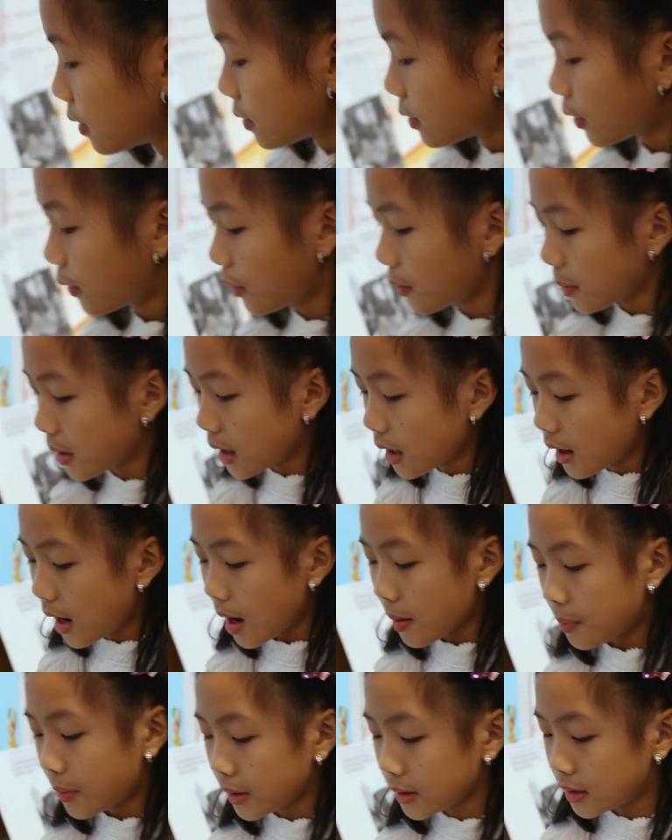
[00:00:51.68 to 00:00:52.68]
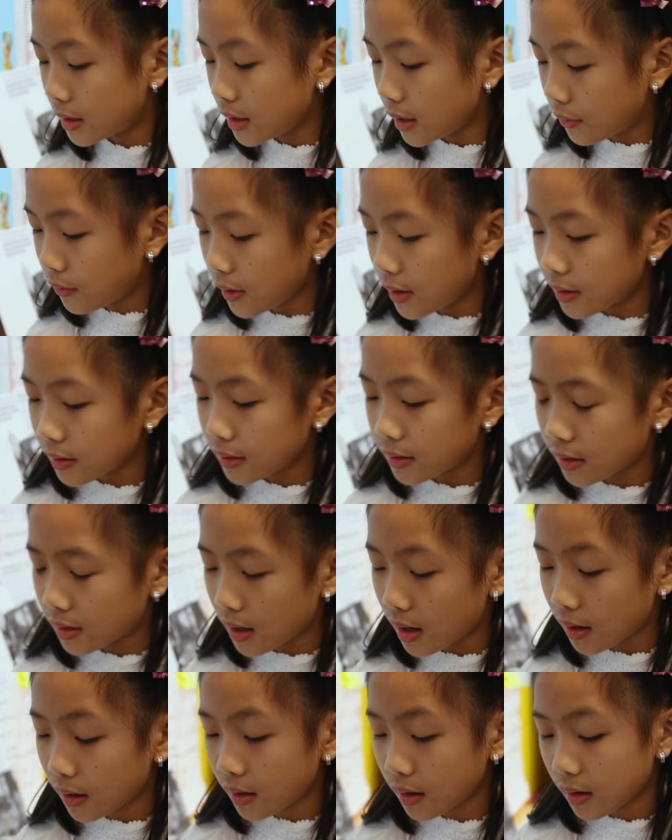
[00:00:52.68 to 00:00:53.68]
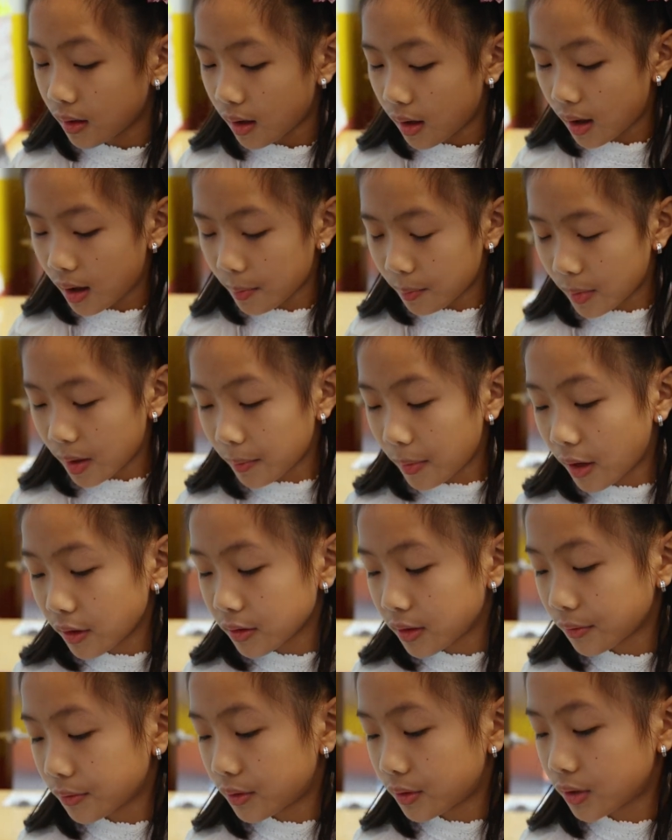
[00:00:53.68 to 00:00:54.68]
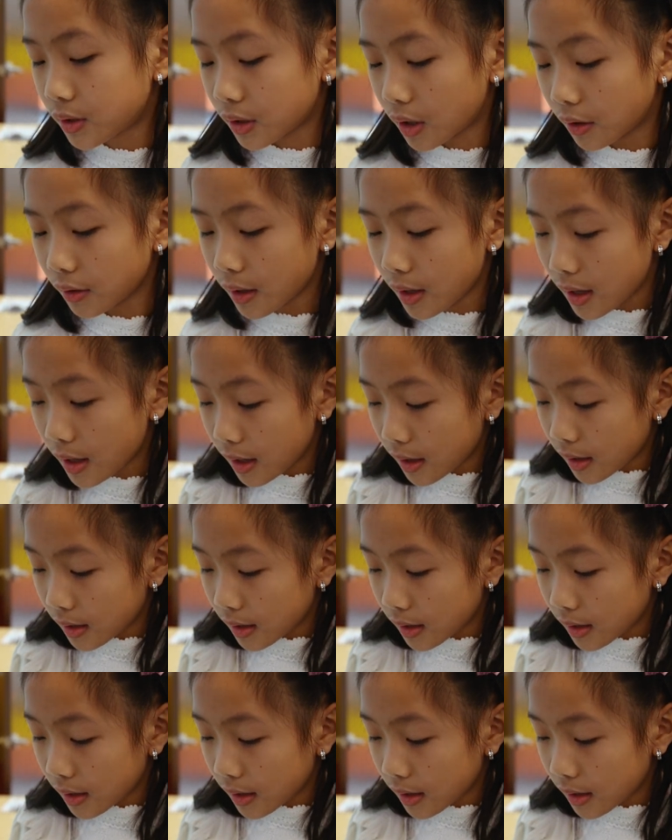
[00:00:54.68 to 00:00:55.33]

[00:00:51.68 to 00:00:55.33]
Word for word: So from here I put different um, amounts of salt.